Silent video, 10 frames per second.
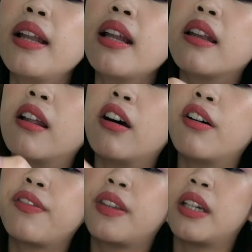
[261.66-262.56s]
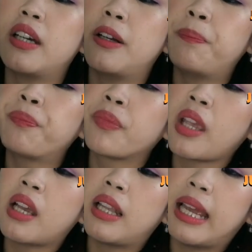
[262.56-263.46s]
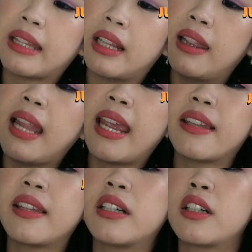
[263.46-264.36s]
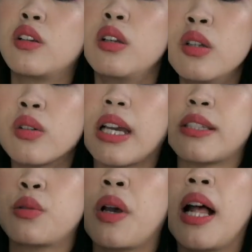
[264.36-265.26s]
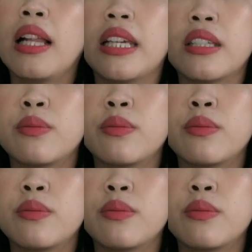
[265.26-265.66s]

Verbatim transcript: really love the like the leather look as well is